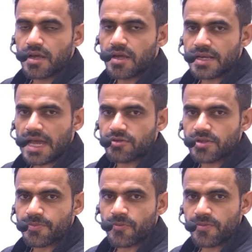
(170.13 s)
Now,
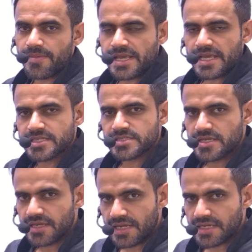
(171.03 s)
the problem is
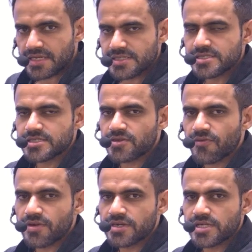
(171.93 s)
it consists of
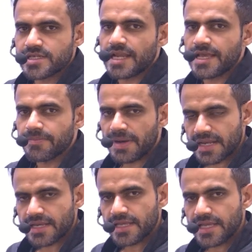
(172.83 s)
countries like
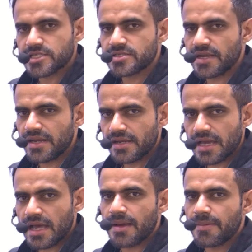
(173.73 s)
Bangladesh,
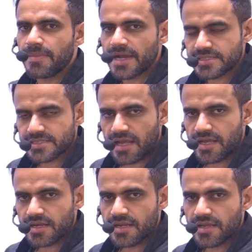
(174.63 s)
India,
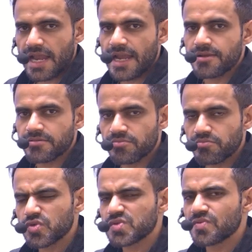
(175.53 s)
Pakistan, and
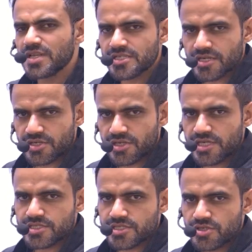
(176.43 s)
most of these
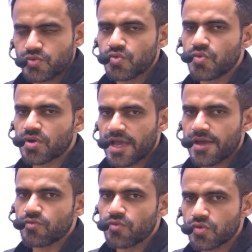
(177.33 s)
countries do not
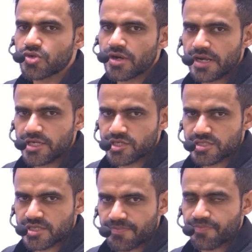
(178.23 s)
have good
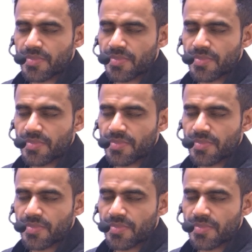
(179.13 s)
relationship.